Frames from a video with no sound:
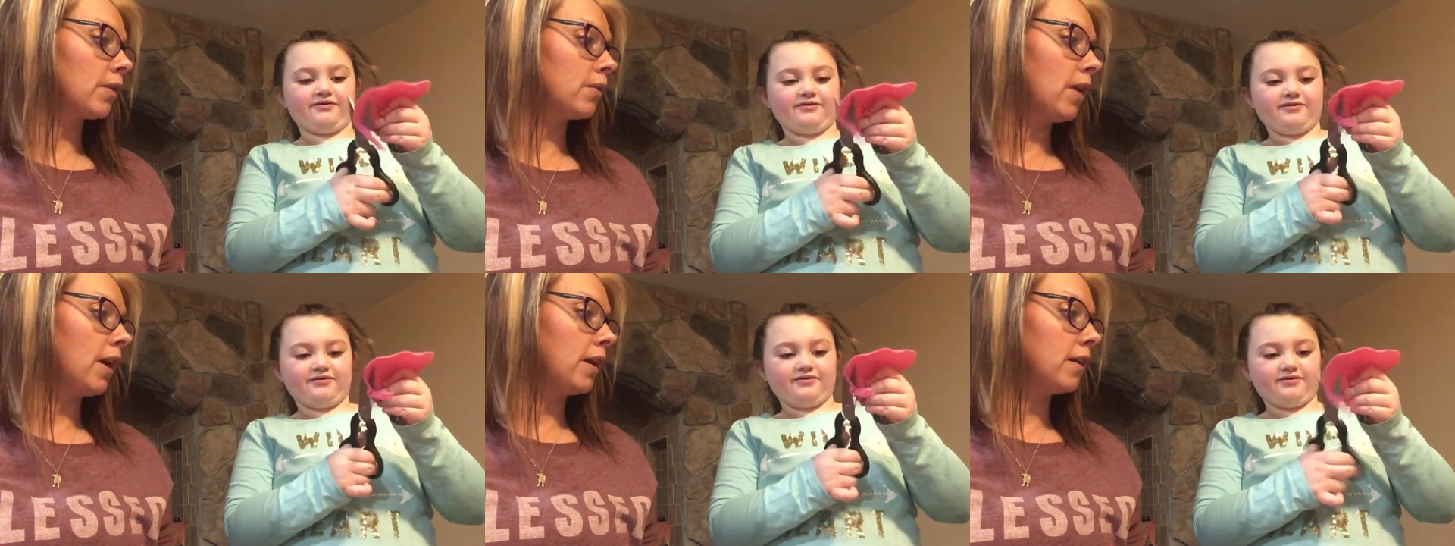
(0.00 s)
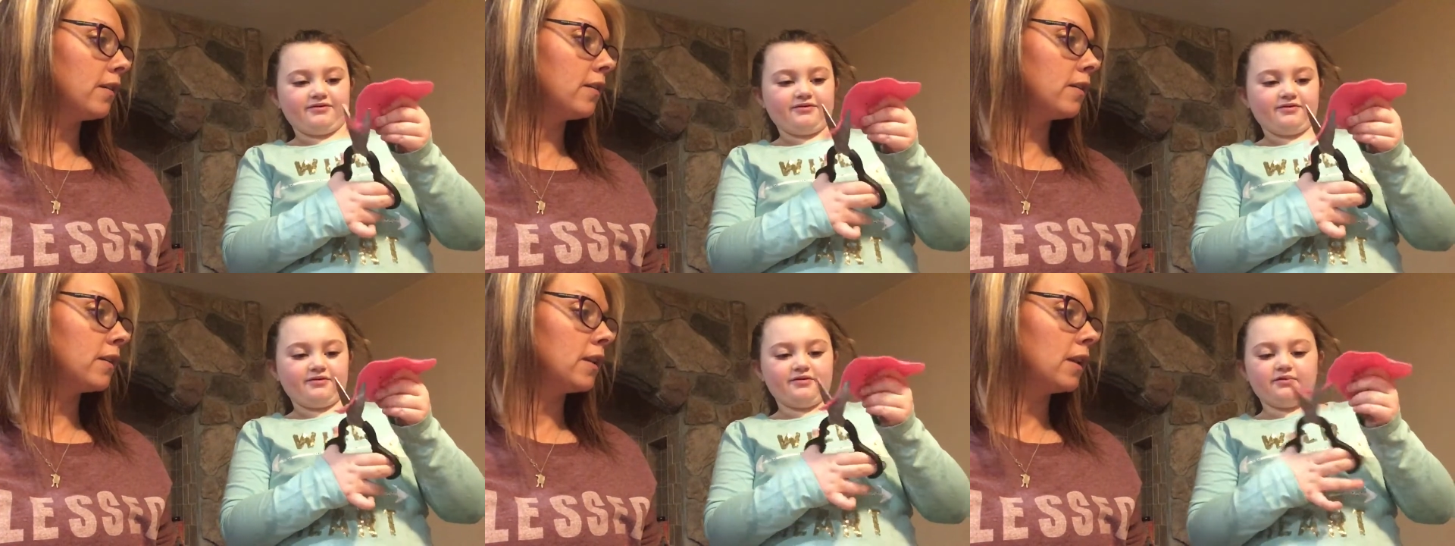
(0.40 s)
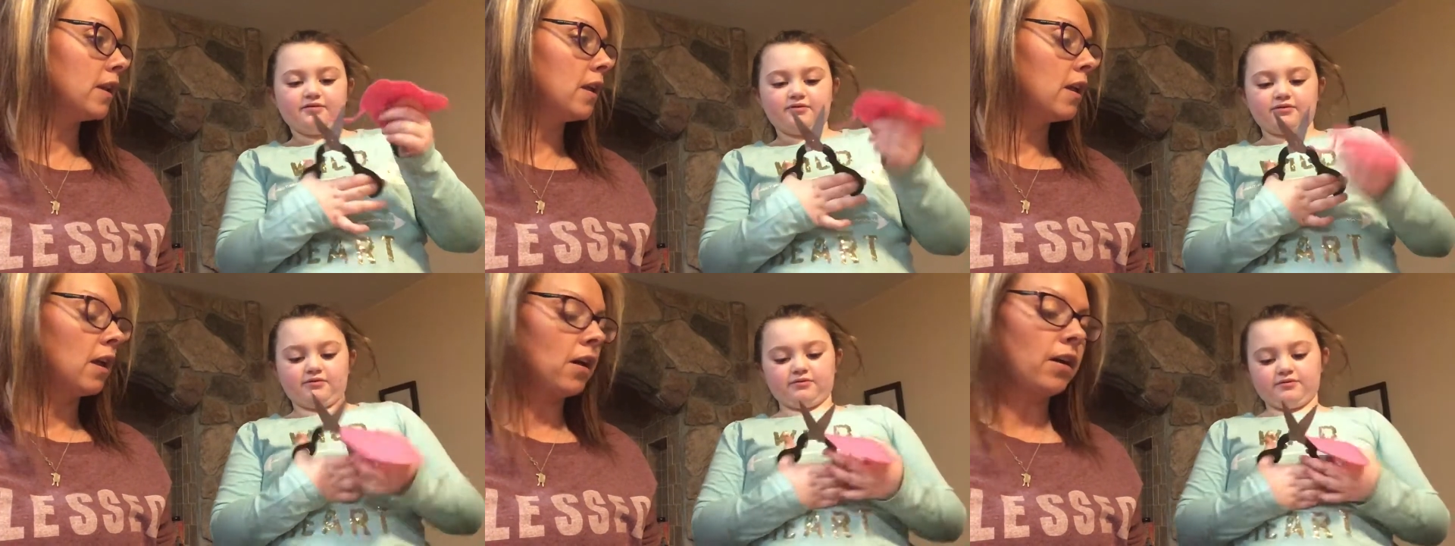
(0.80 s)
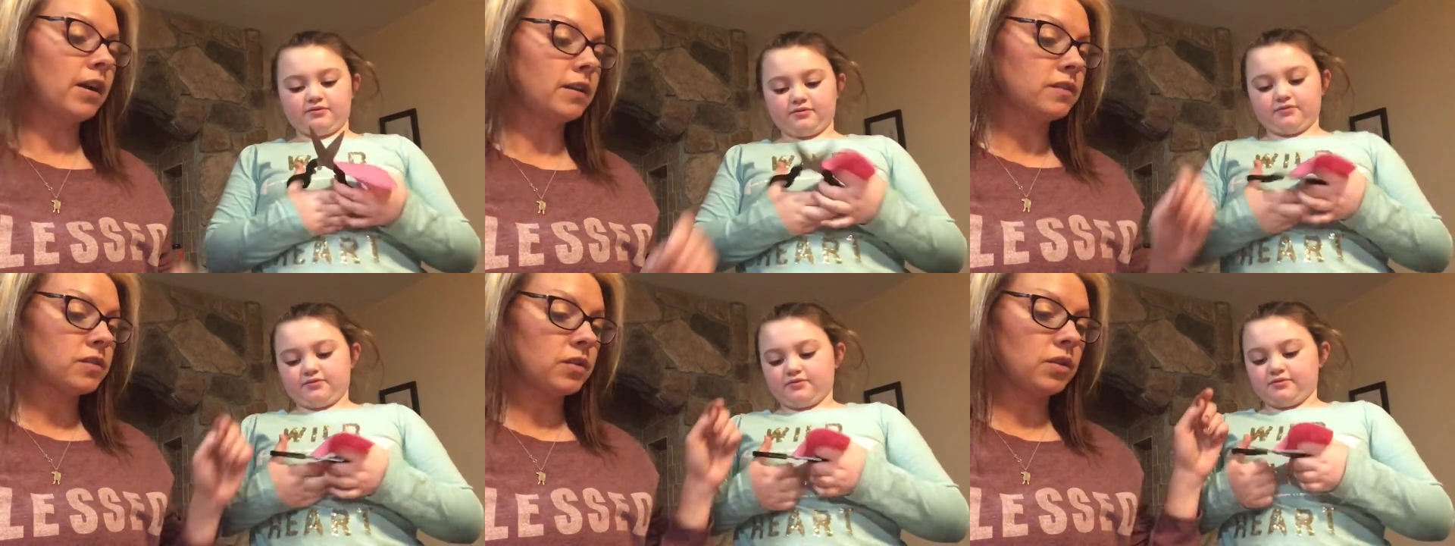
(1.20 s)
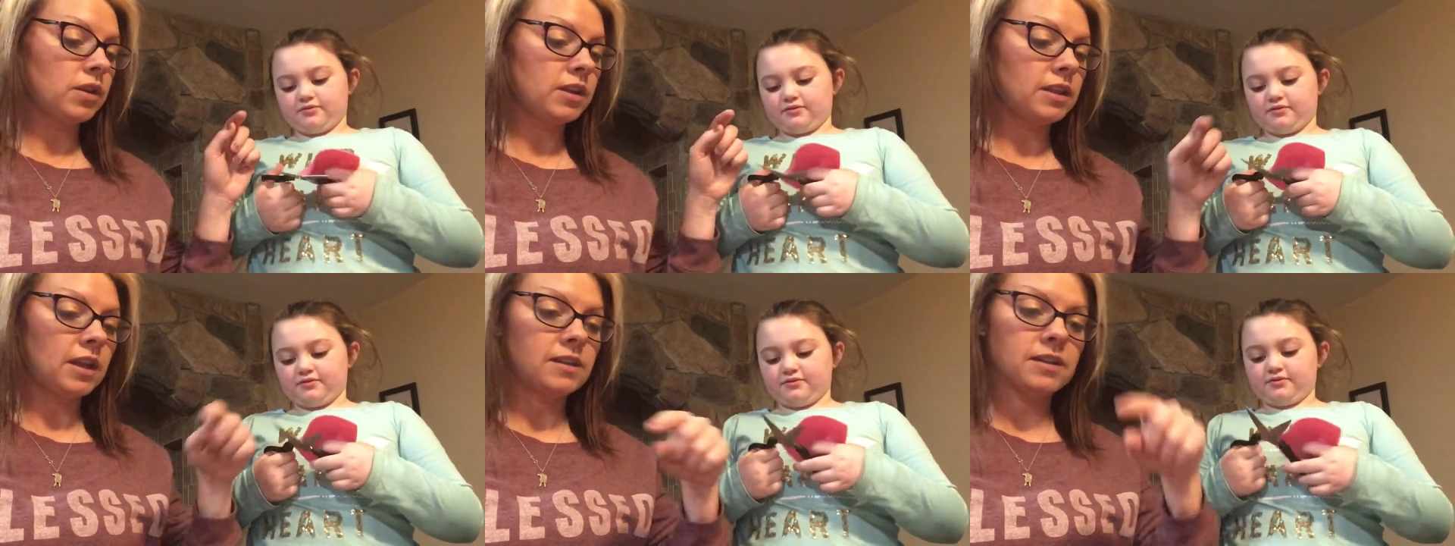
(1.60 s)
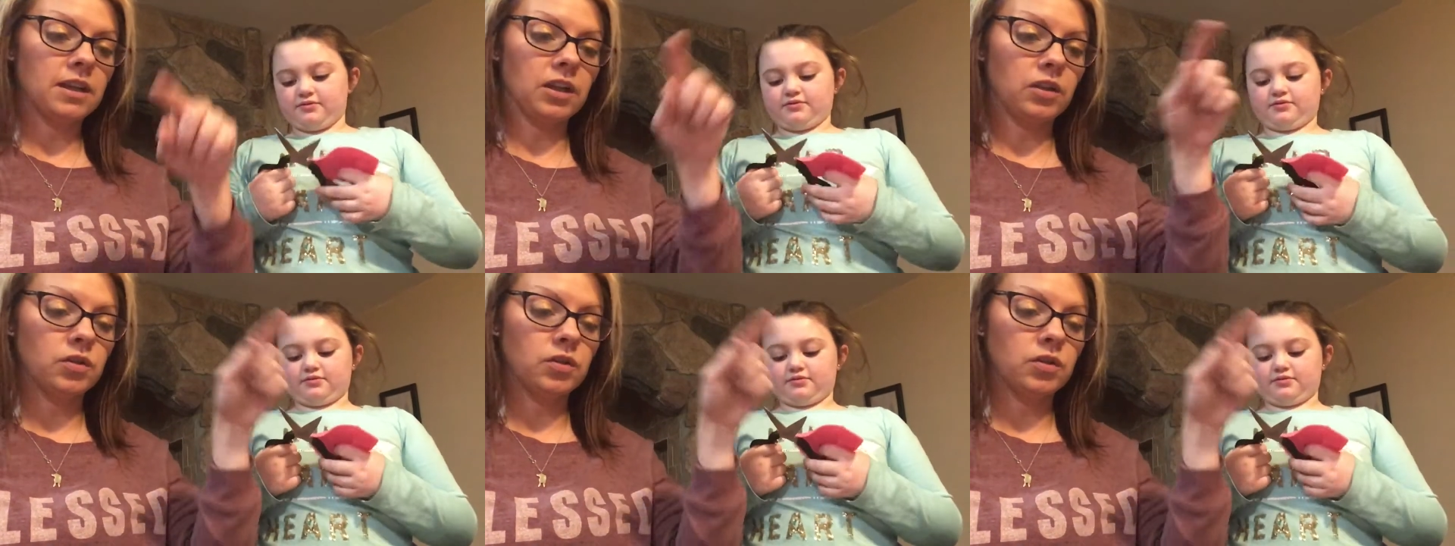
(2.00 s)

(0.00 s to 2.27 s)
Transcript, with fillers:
Speaker 1: Right. All right, so you get the idea.